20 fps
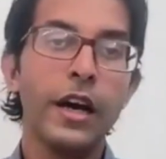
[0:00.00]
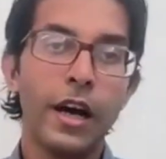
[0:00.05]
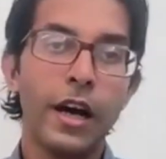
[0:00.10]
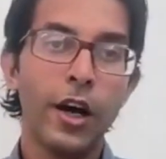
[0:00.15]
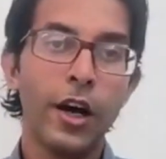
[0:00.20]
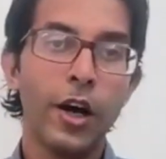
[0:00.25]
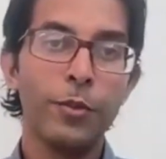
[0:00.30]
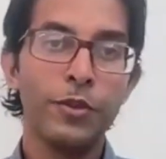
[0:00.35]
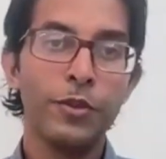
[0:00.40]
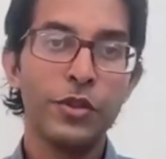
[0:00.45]

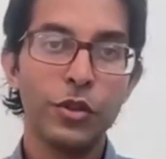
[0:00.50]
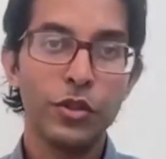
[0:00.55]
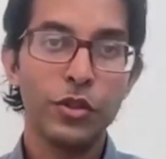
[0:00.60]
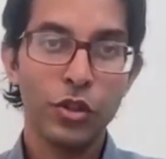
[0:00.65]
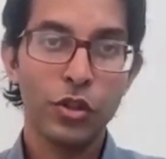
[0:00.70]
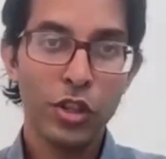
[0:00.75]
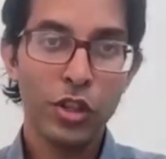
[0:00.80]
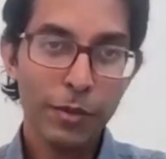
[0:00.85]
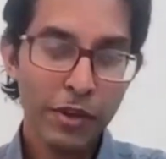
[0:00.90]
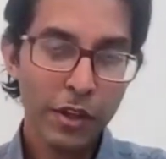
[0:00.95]
So
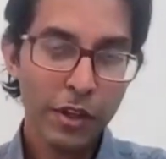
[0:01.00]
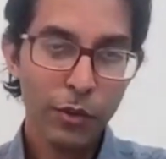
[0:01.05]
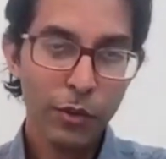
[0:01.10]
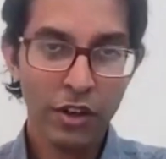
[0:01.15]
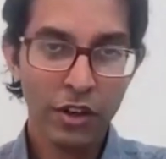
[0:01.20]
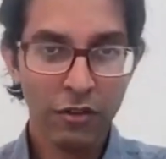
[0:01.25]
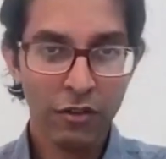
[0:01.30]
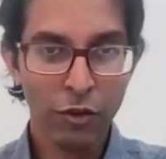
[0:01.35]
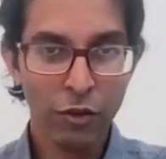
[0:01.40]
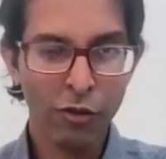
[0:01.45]
typically we want
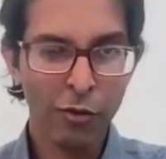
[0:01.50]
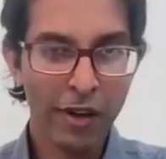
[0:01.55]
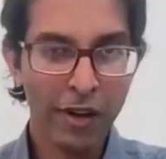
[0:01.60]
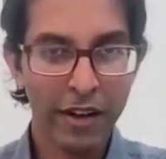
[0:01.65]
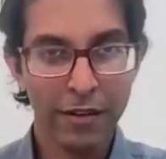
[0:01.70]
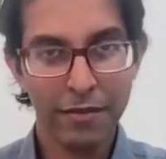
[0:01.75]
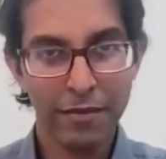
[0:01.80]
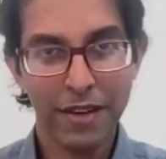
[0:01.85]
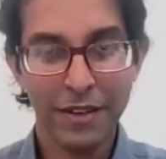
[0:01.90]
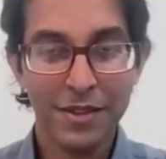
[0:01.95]
to remove them by
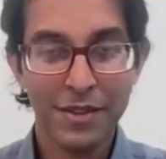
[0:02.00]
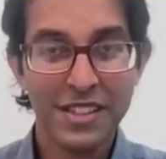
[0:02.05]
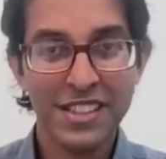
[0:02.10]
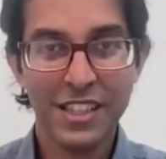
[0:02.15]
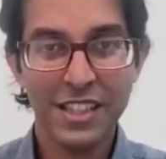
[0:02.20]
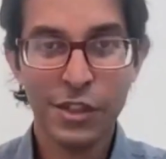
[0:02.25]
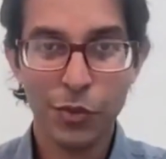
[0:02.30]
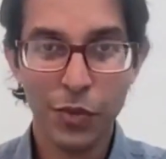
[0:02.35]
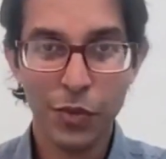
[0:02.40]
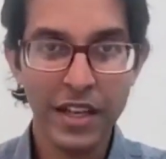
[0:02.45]
about
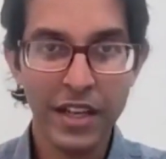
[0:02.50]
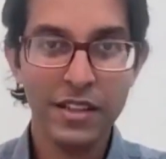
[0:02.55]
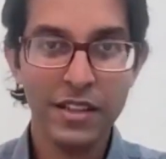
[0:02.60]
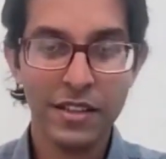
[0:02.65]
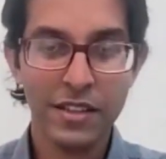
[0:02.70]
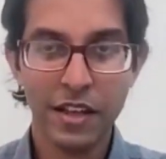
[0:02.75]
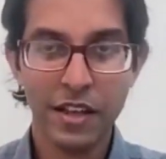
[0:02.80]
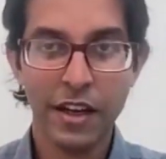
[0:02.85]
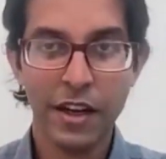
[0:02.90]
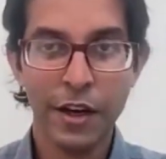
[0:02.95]
6
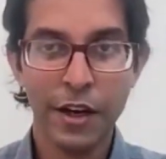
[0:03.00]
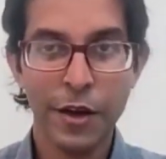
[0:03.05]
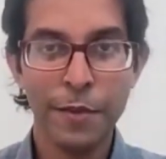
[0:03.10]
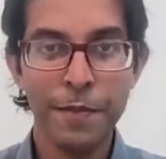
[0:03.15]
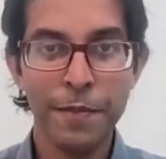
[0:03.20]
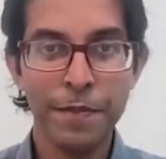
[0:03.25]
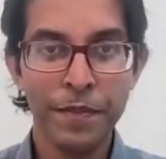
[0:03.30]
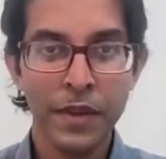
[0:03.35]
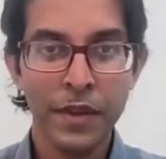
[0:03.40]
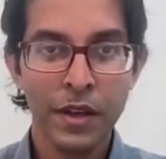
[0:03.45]
weeks.
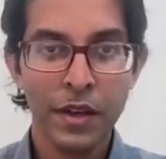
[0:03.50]
So